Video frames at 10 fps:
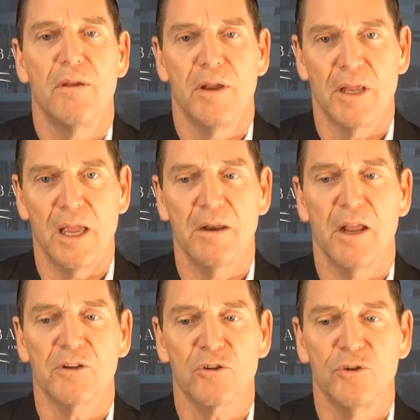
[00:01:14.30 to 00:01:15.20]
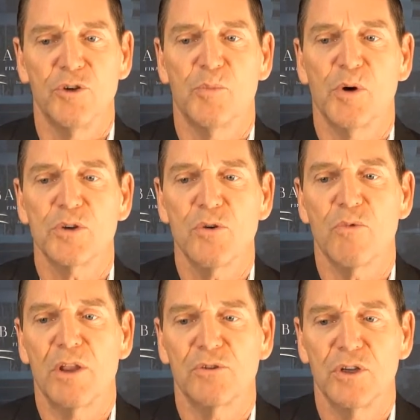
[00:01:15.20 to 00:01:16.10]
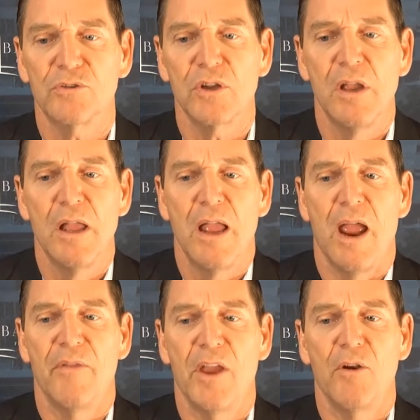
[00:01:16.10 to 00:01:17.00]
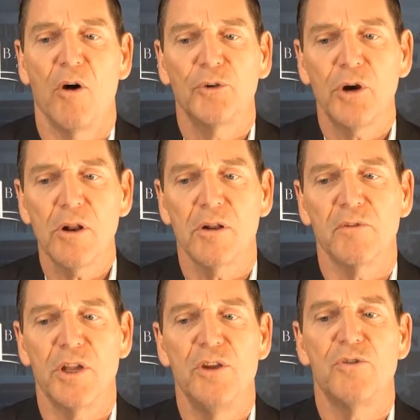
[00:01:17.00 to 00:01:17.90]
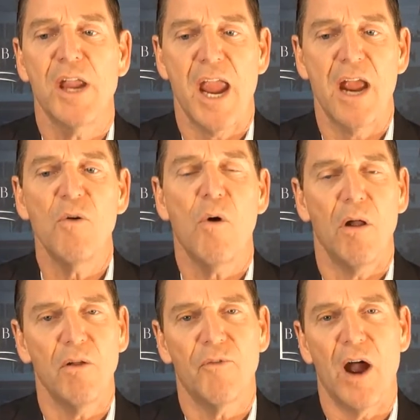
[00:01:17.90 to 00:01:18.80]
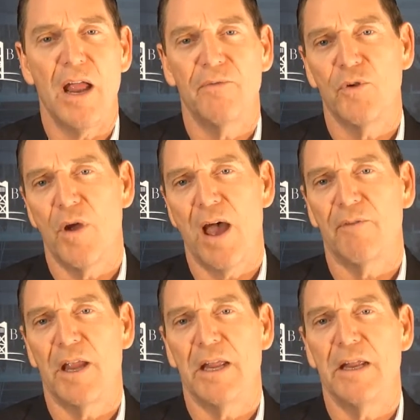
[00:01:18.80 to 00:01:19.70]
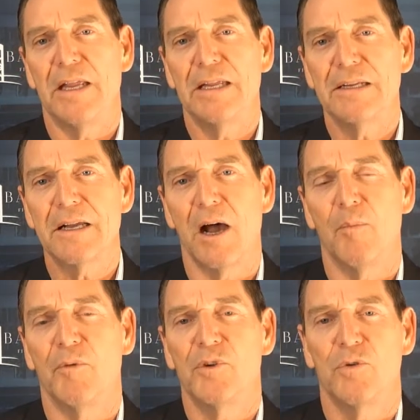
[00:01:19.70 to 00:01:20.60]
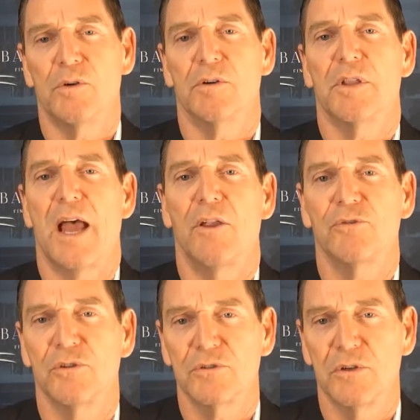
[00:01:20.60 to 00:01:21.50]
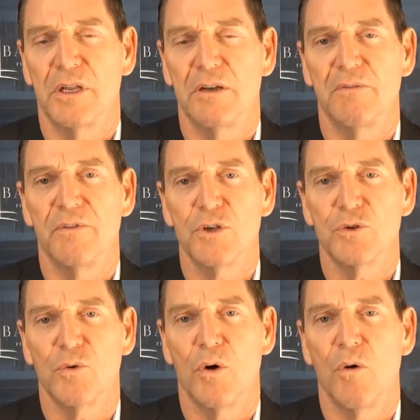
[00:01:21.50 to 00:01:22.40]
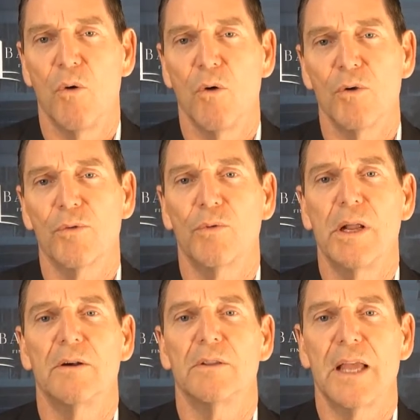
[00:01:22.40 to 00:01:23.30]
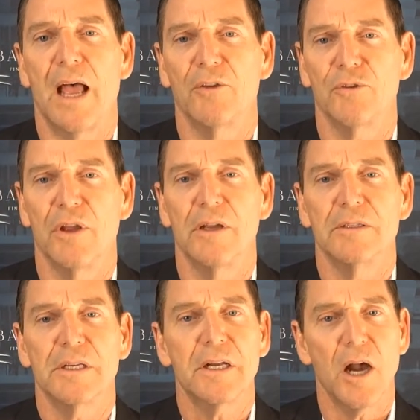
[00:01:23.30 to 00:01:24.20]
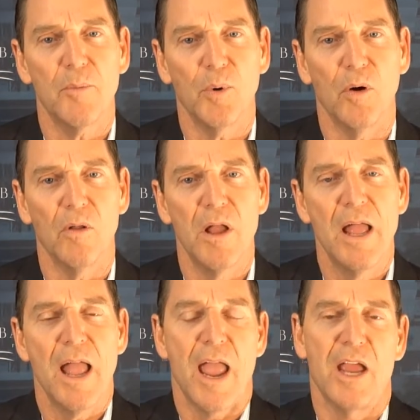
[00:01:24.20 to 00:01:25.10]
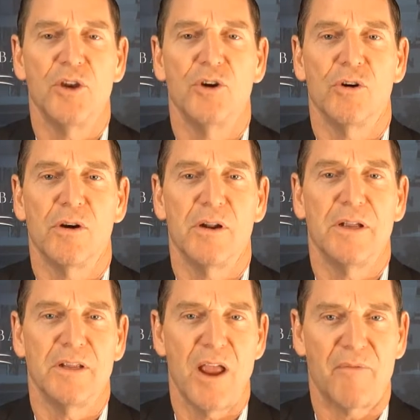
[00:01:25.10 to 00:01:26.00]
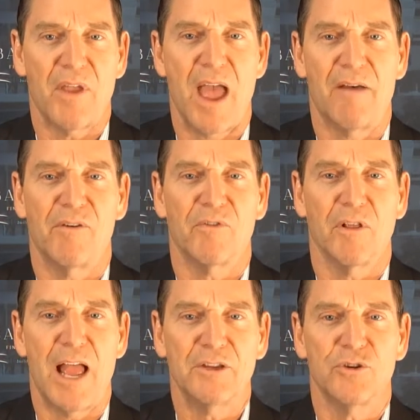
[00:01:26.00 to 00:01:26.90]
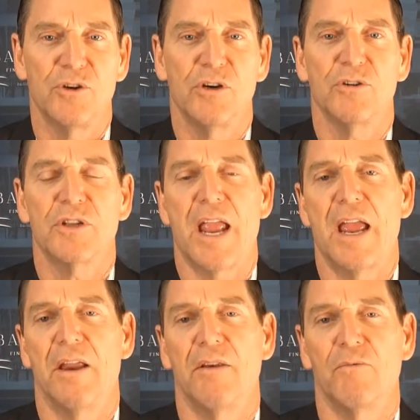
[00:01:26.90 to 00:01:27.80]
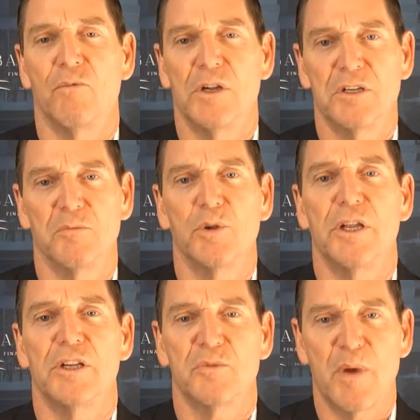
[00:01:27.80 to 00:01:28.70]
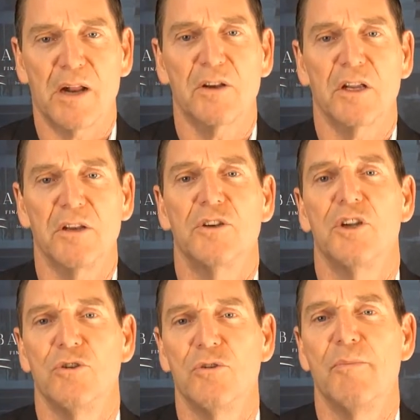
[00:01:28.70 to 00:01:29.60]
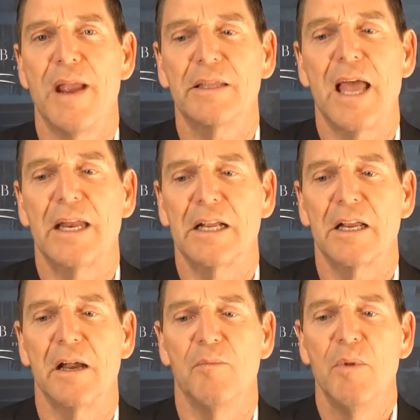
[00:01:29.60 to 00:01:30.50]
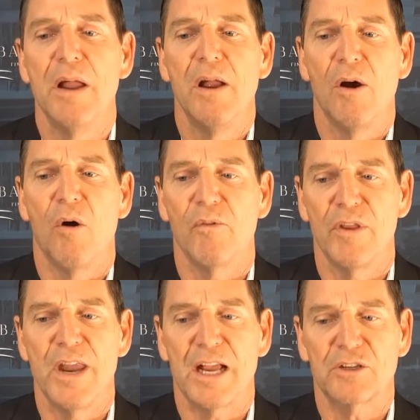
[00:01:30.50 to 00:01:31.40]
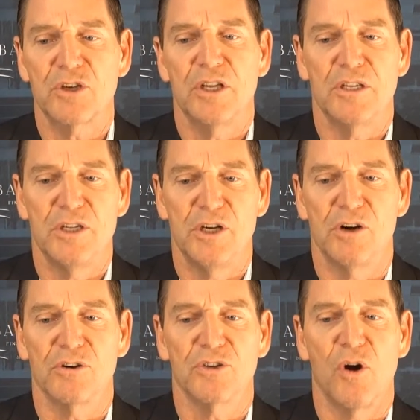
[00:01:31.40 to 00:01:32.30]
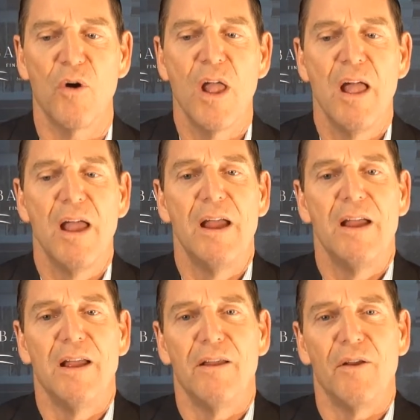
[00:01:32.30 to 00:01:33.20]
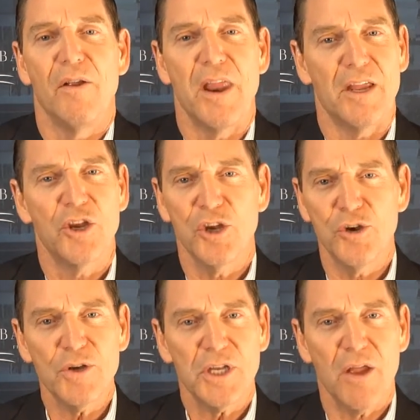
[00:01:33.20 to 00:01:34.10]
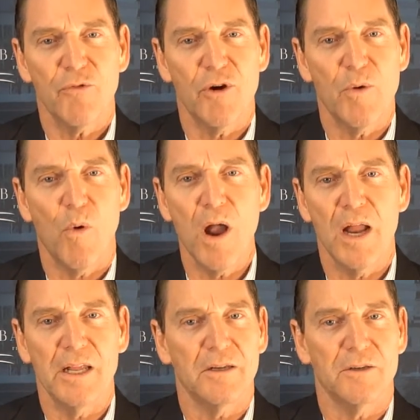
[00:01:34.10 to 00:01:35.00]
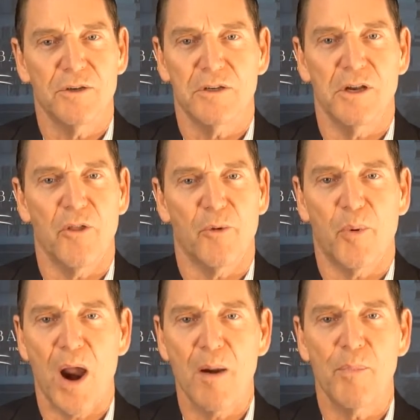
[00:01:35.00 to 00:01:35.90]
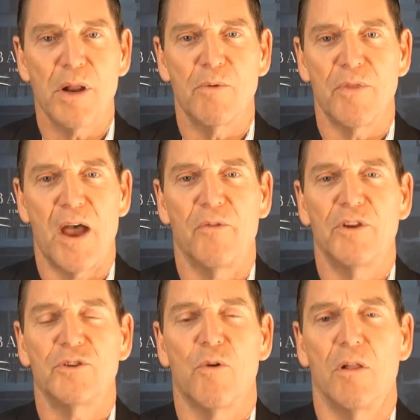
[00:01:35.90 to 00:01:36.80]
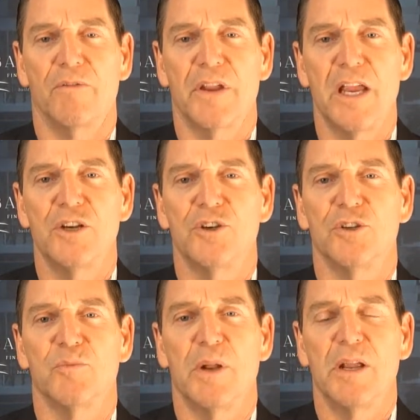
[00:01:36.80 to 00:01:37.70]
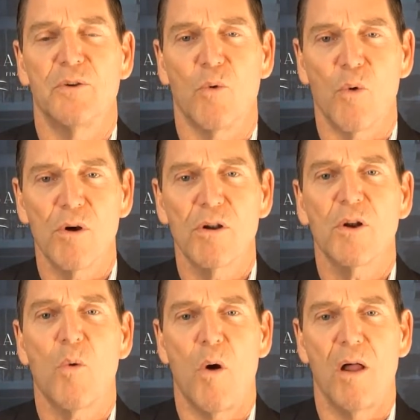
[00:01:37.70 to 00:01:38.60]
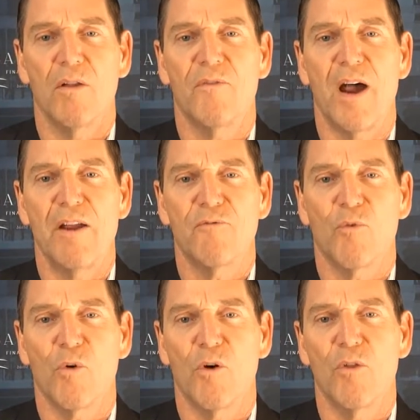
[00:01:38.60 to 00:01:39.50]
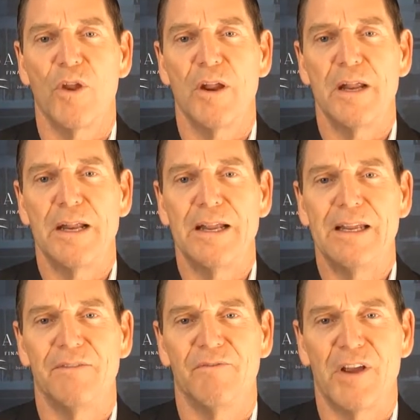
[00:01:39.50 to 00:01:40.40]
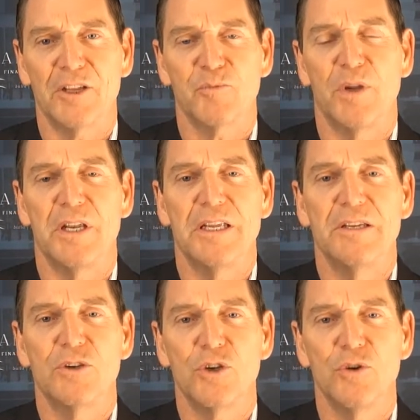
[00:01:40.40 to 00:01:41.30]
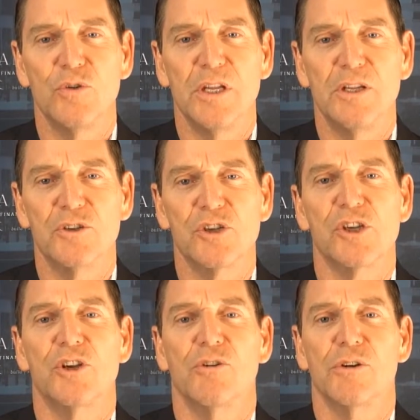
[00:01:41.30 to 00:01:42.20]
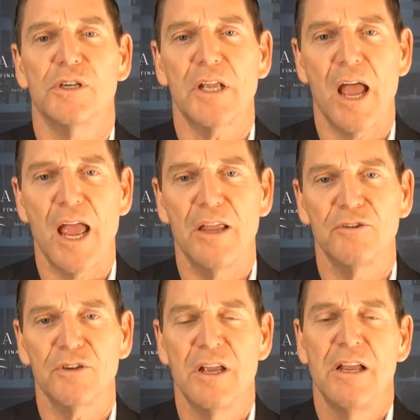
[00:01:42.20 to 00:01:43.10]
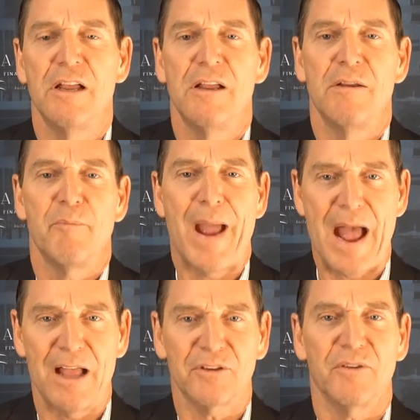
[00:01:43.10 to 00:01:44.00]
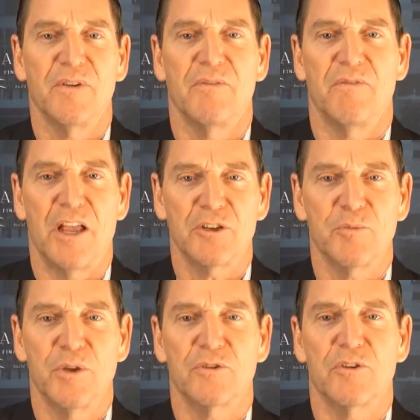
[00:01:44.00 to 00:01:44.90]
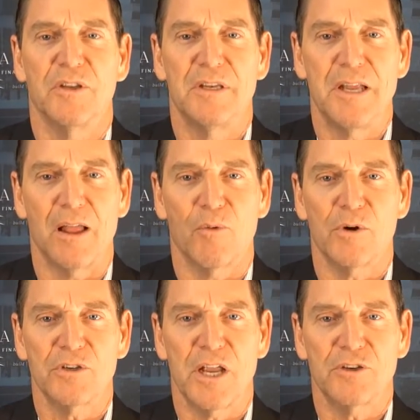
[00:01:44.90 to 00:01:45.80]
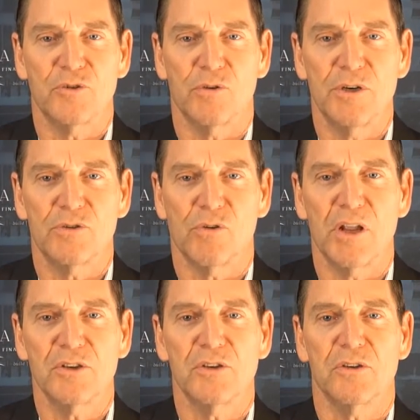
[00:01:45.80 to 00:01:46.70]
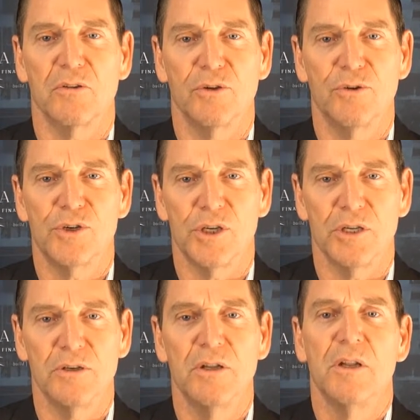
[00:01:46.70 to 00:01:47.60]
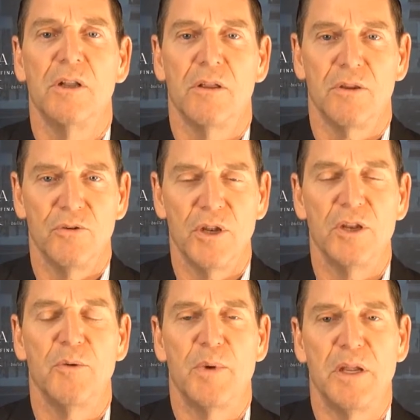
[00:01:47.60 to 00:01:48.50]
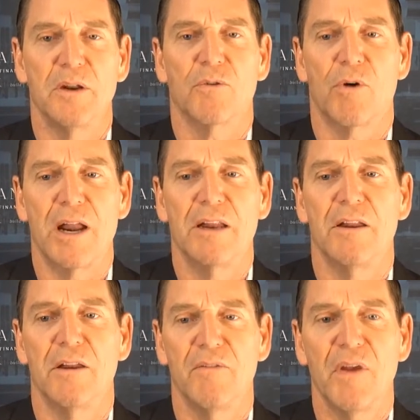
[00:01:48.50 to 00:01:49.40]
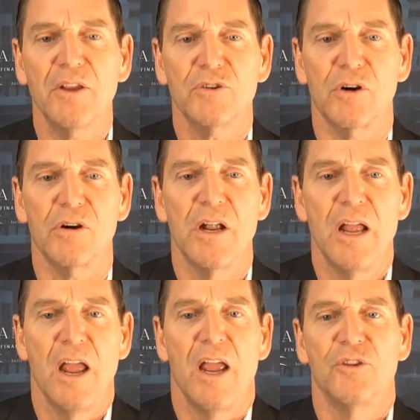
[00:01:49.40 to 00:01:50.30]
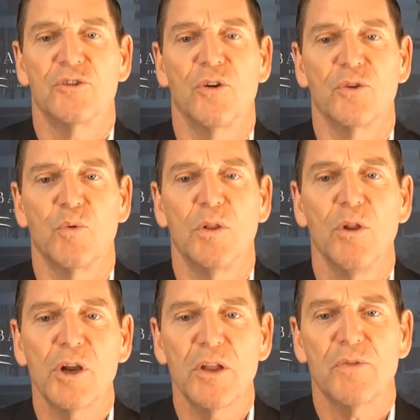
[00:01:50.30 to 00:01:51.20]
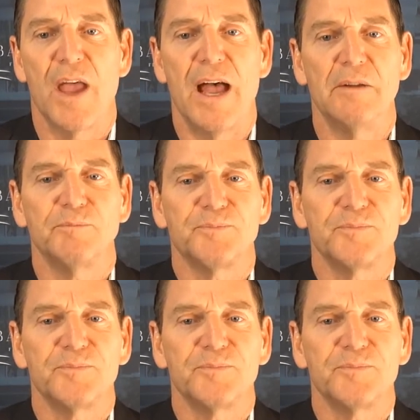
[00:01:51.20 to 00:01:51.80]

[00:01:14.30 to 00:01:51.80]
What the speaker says: again, exclude your personal residence. And then alternatively, you can qualify if you have a income of $200,000 as an individual or $300,000 as a couple. And you have to have it for the last 2 years and reasonably expect to continue to make that income over the next year. So now you can do a 1031 into just another property without these qualifications, but in order to qualify for the investment into these securitized passive investments, the Delaware Statutory Trust solution, you need to be an accredited investor. And so as we look at that,